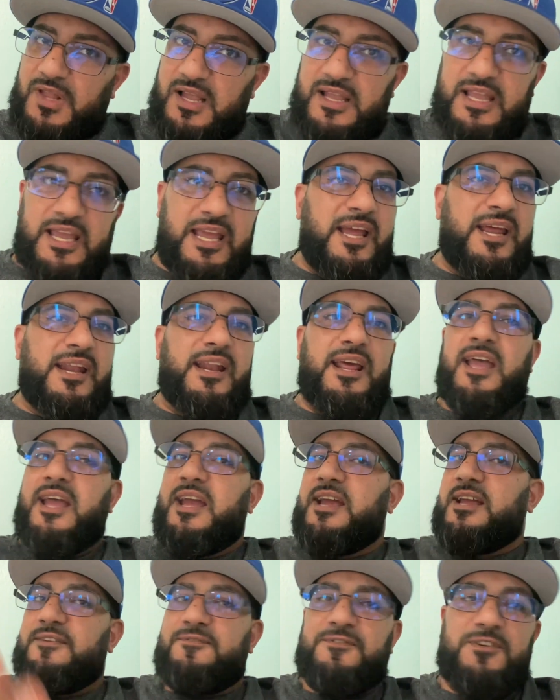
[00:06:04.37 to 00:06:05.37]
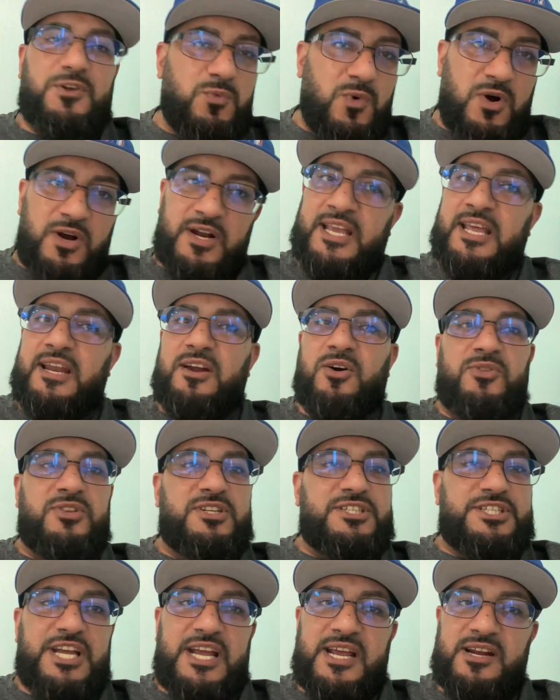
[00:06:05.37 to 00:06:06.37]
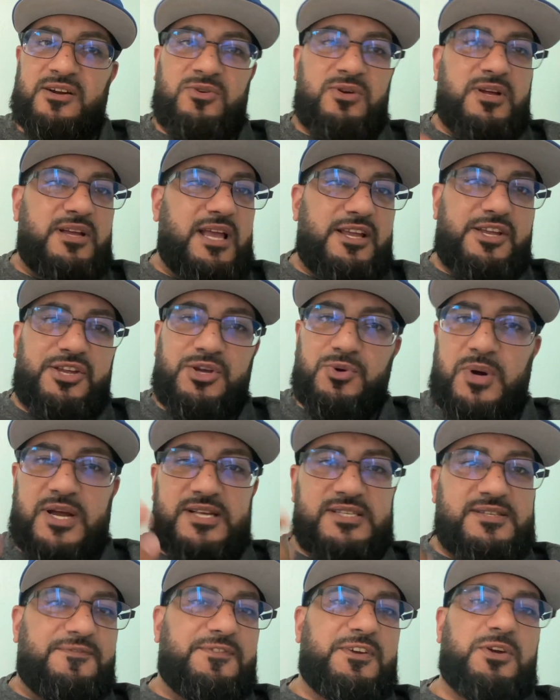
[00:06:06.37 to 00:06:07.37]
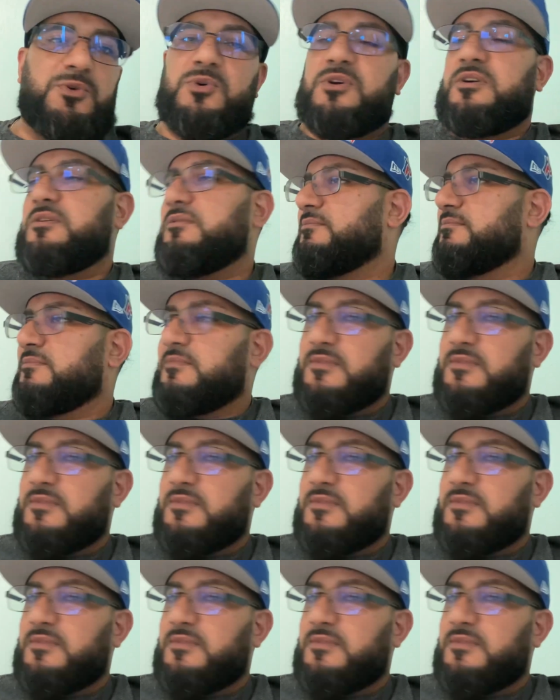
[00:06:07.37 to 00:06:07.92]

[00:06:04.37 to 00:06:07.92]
And, hey, if you want to get on the channel, you as a viewer,